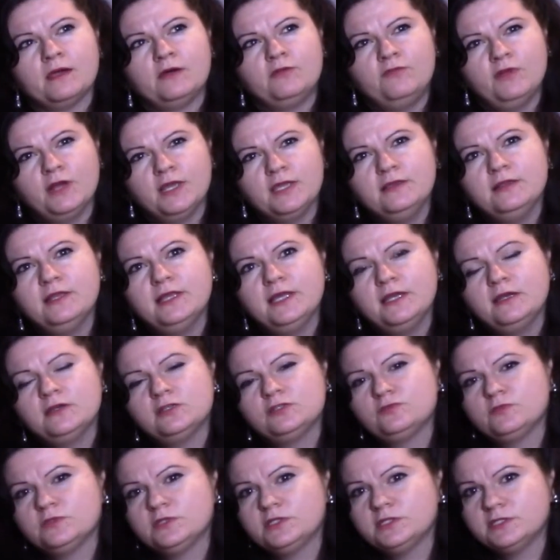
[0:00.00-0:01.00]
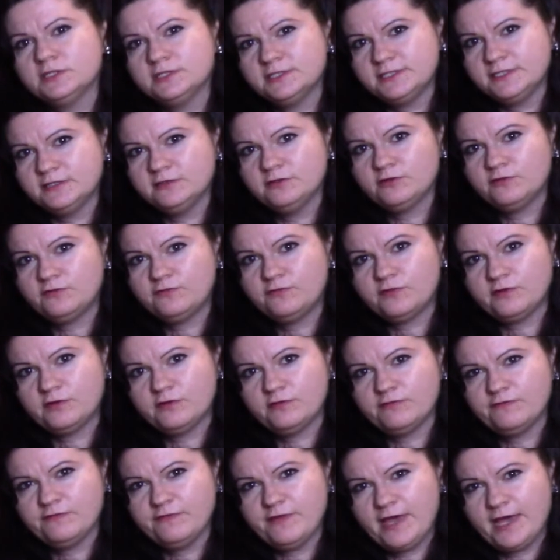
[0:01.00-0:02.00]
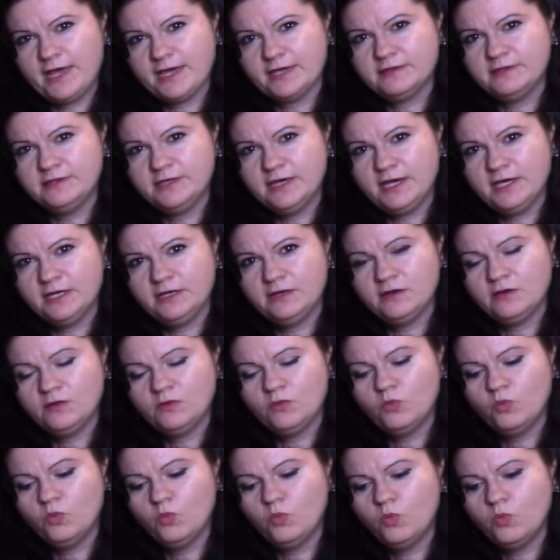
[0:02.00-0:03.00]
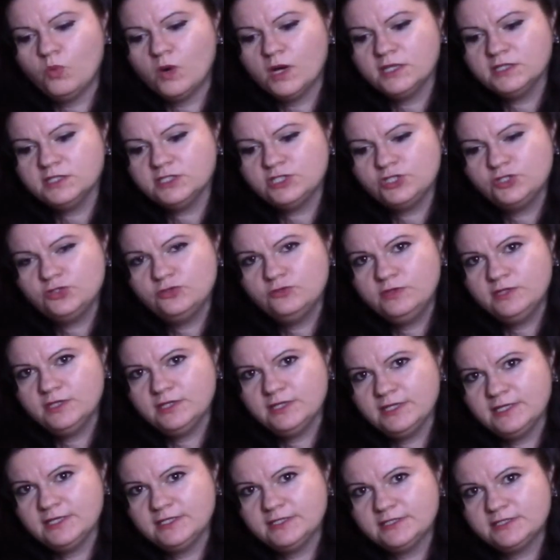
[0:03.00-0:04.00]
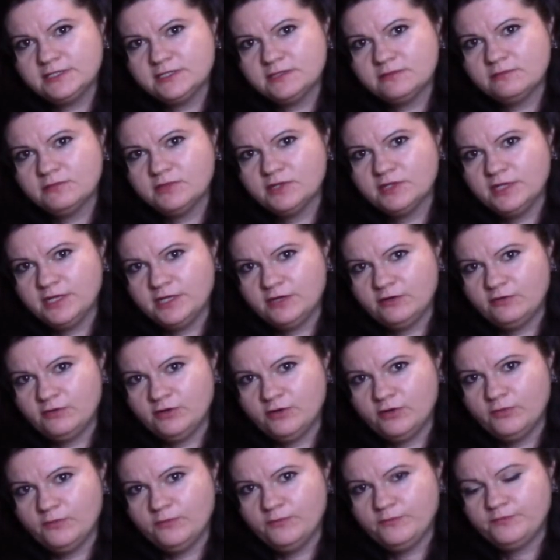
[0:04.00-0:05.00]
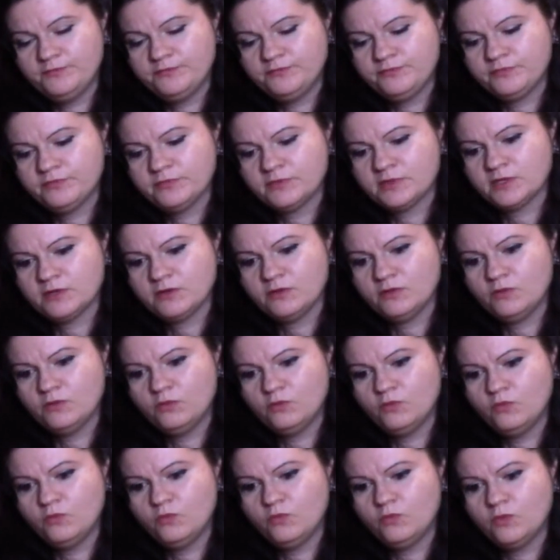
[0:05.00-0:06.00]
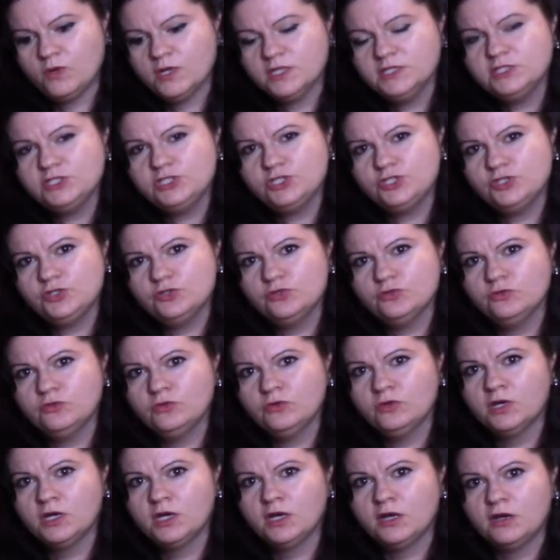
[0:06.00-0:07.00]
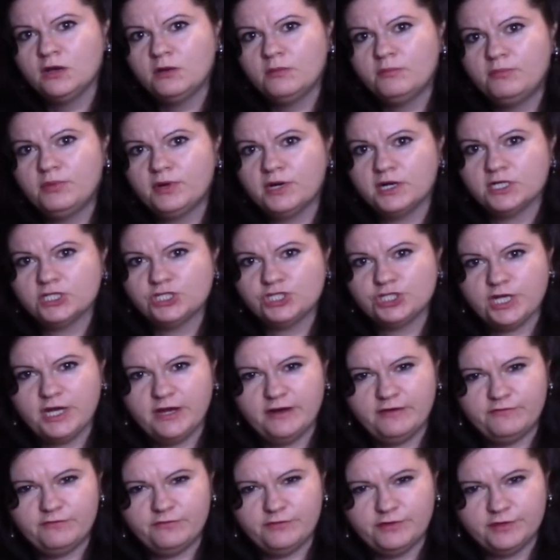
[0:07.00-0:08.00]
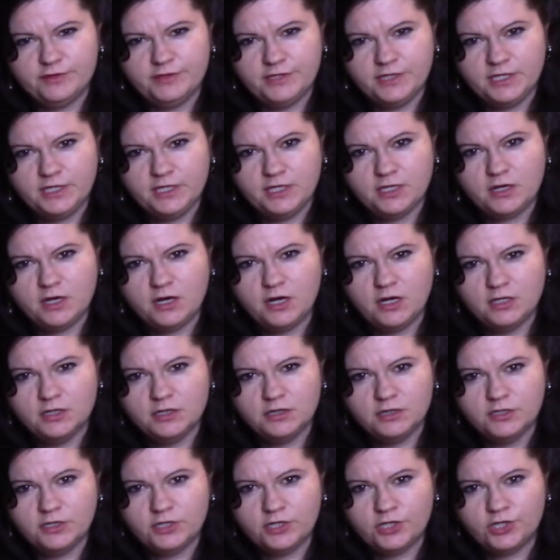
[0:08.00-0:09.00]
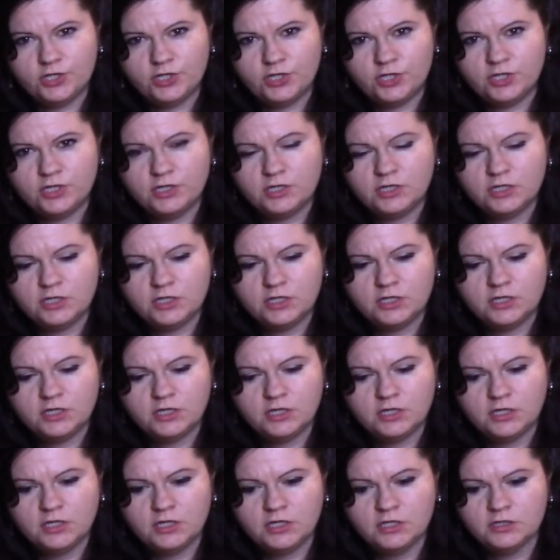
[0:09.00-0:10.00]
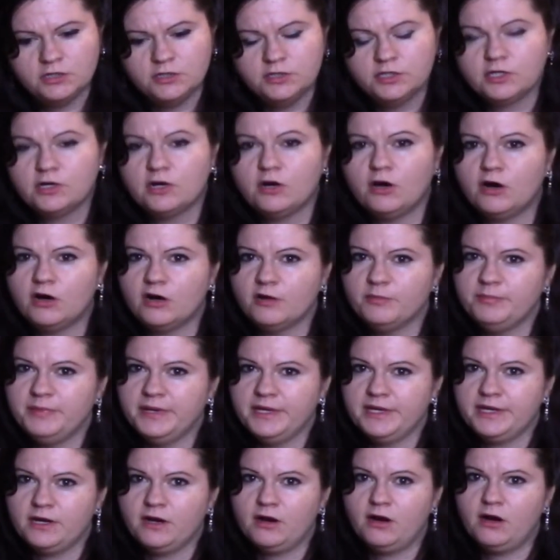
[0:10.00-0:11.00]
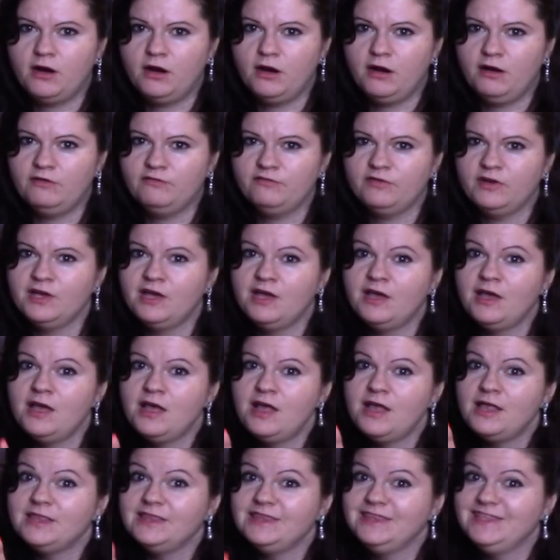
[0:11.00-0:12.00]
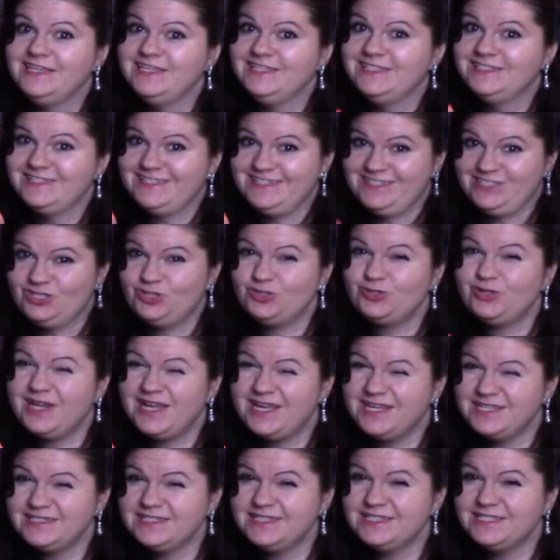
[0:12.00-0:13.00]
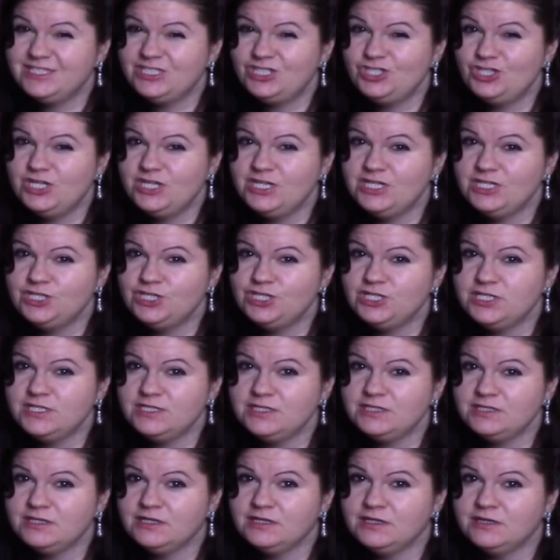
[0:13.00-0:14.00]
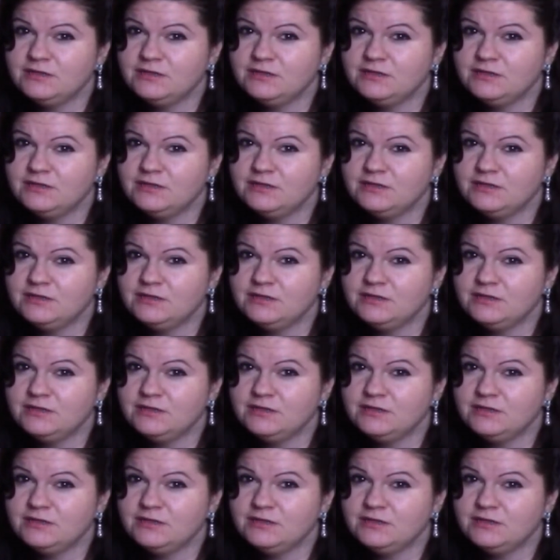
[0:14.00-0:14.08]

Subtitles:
regulators would consider for a fact that once you delete Monero, once you brush everything under the carpet of decentralized exchanges,